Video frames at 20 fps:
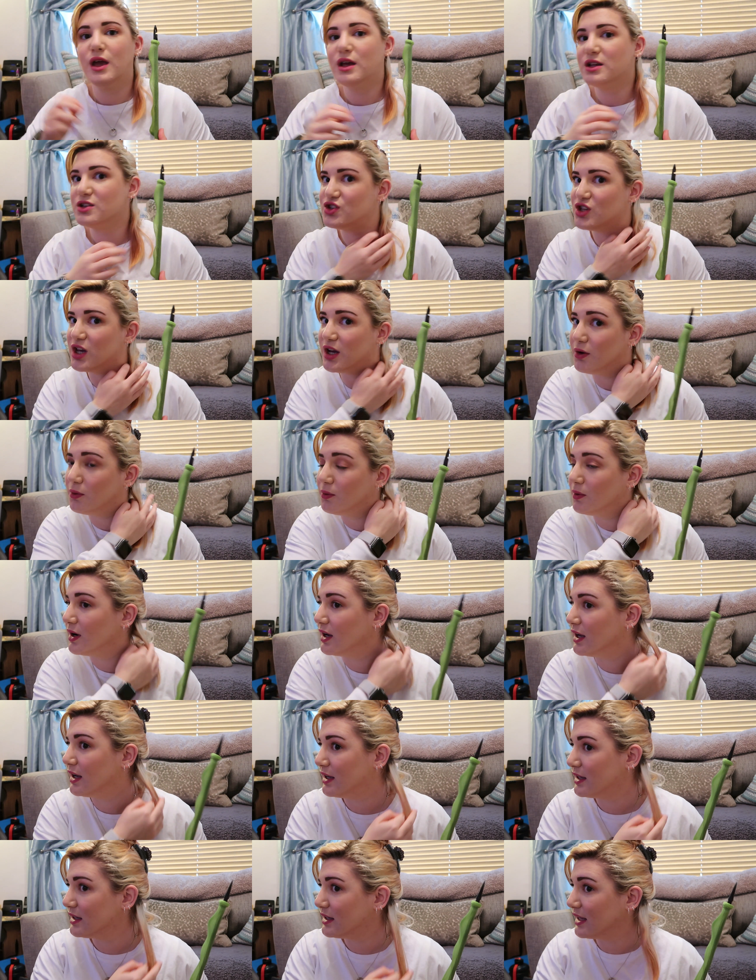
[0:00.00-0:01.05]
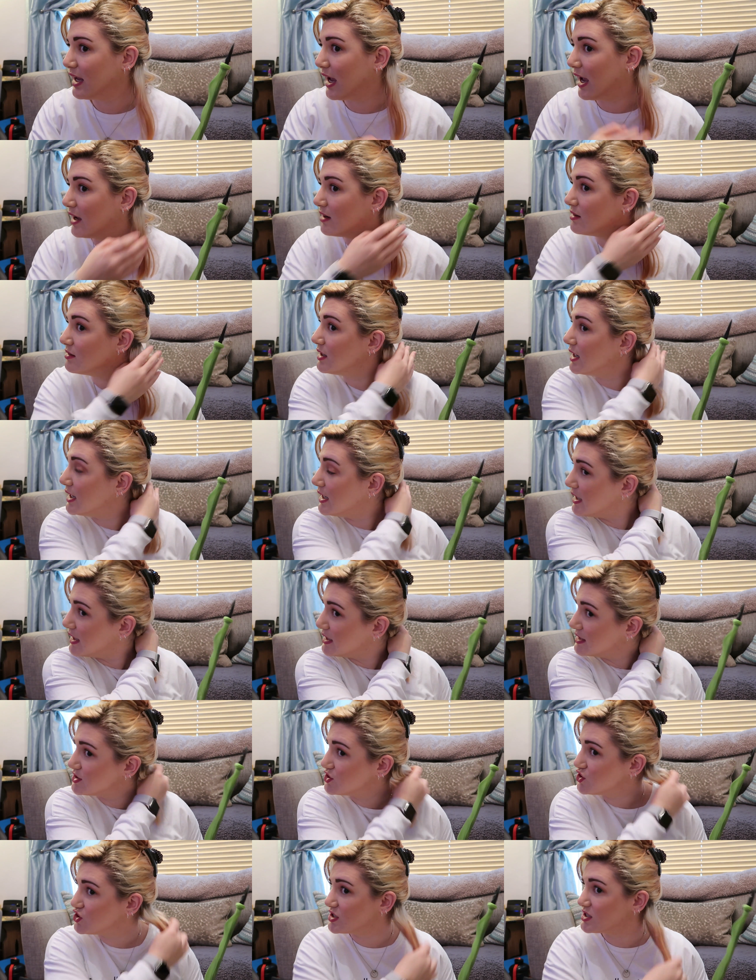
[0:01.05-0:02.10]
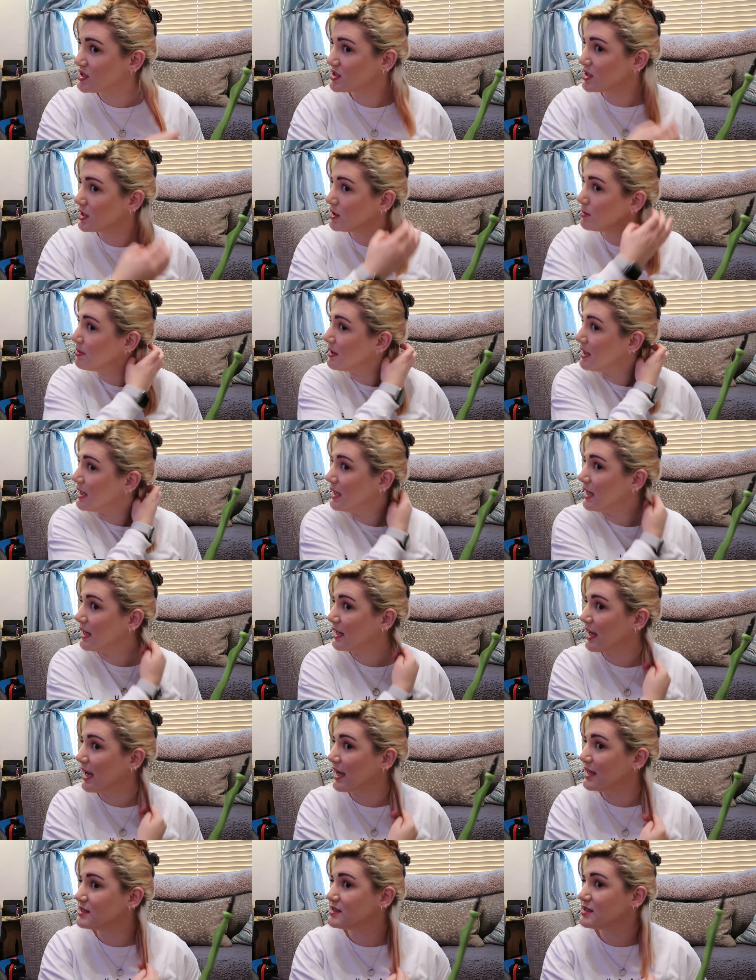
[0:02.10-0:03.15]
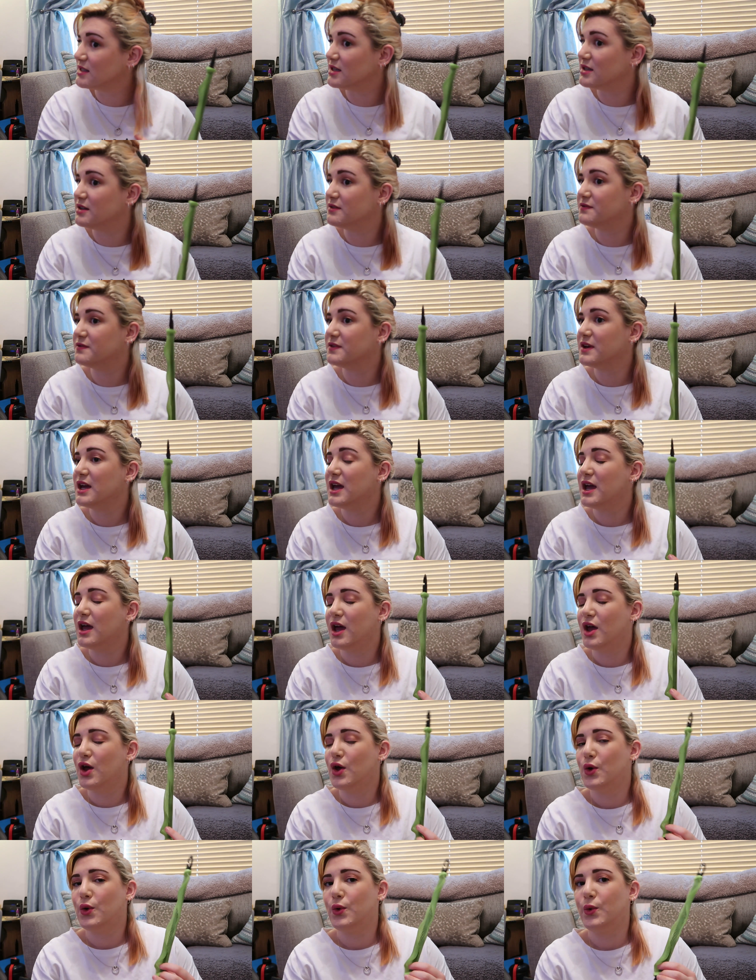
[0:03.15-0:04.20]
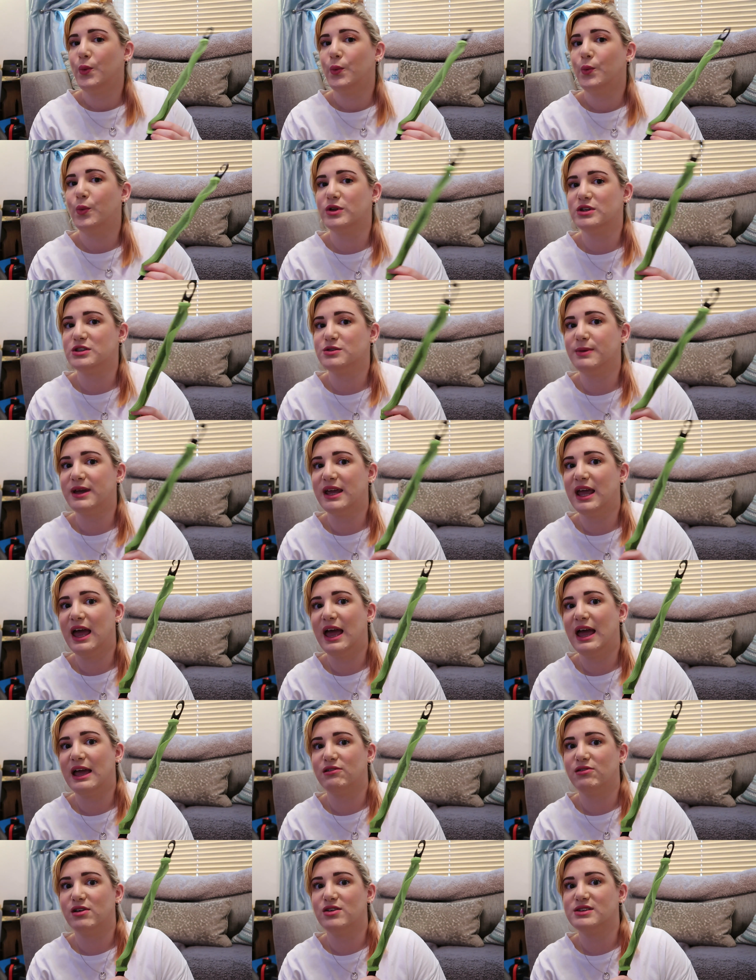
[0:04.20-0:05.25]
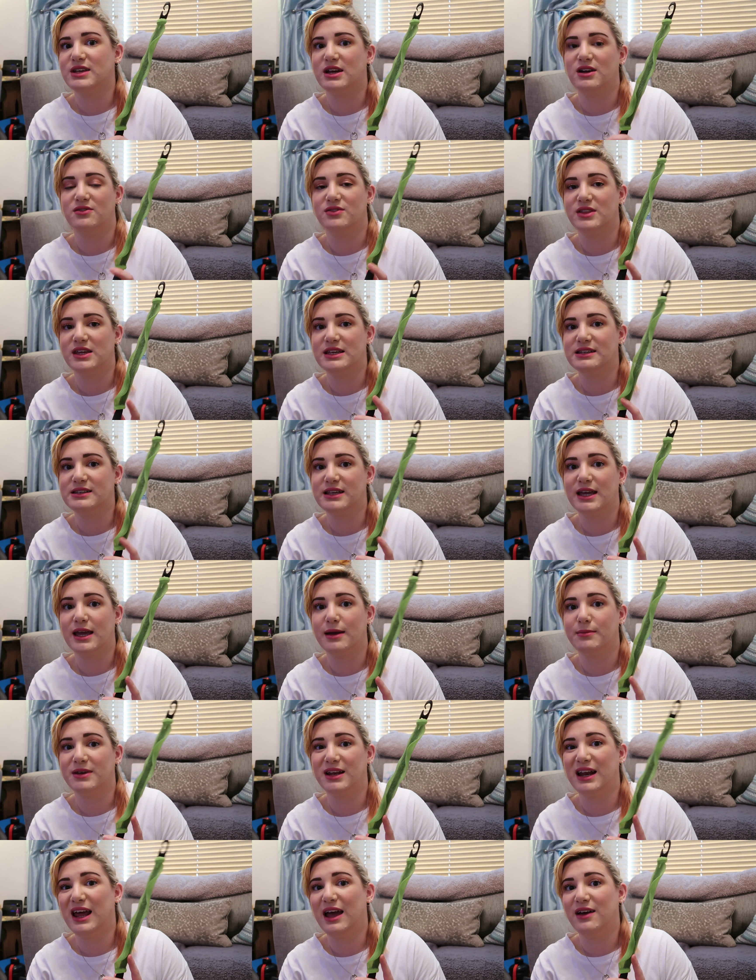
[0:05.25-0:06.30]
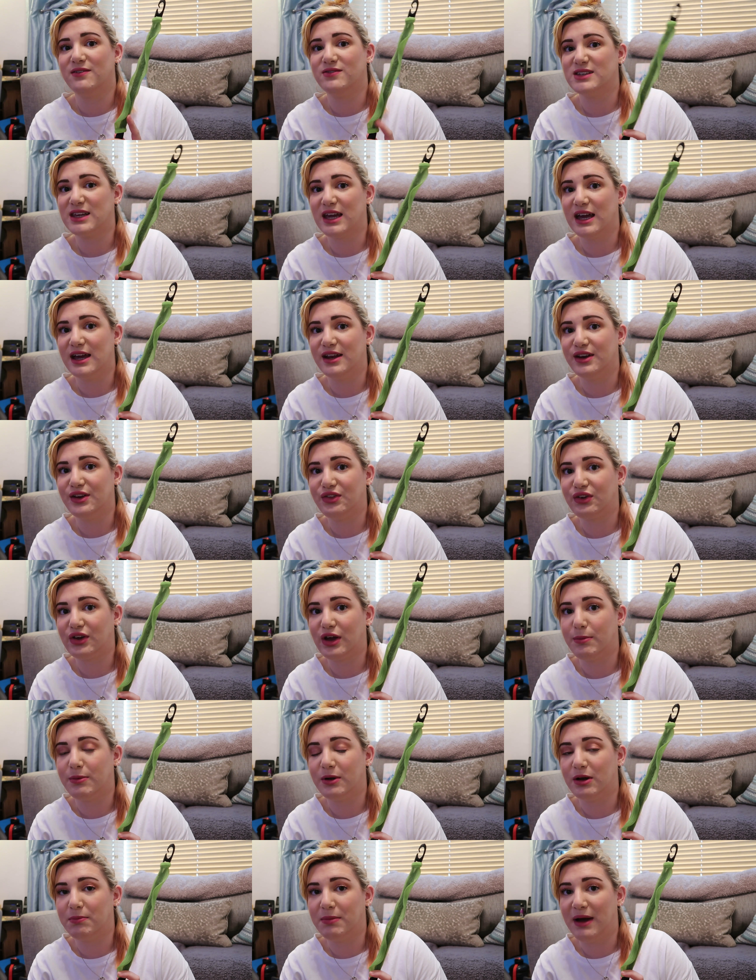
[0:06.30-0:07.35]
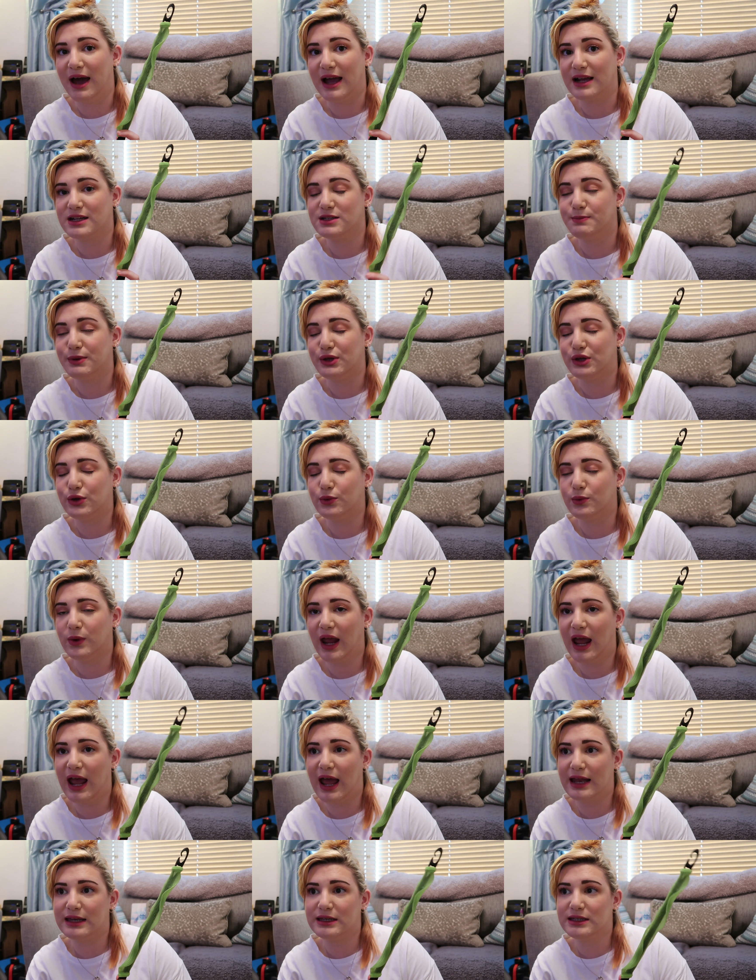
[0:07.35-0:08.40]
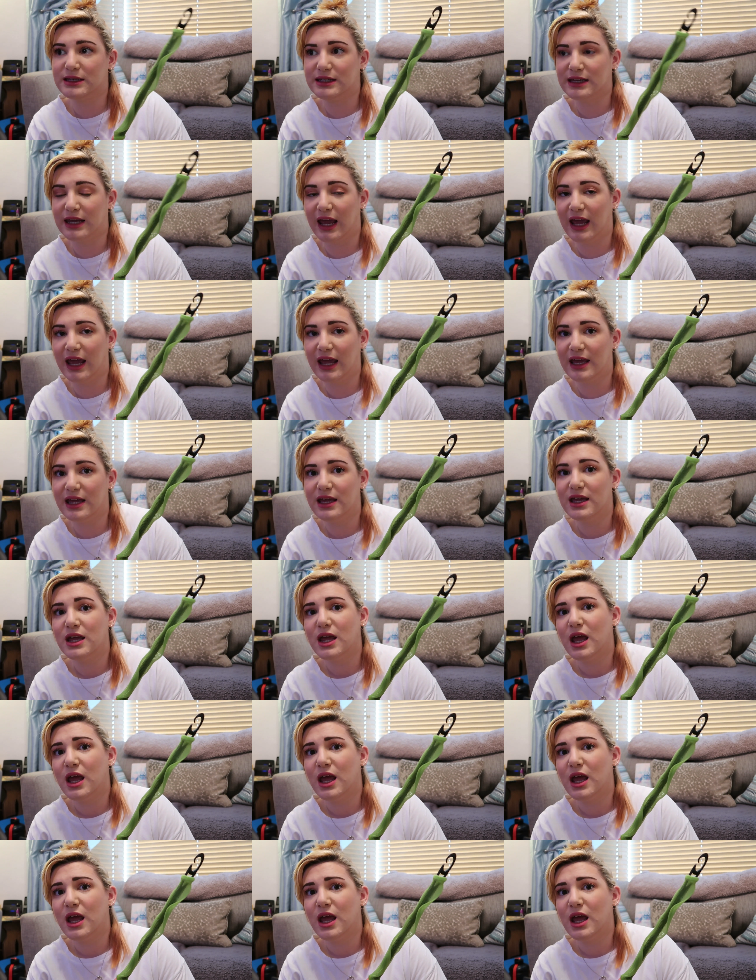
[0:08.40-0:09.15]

So yeah, it is just going to be a case of, once my hair grows out of these, I am going to have to get another couple of packs. But you can get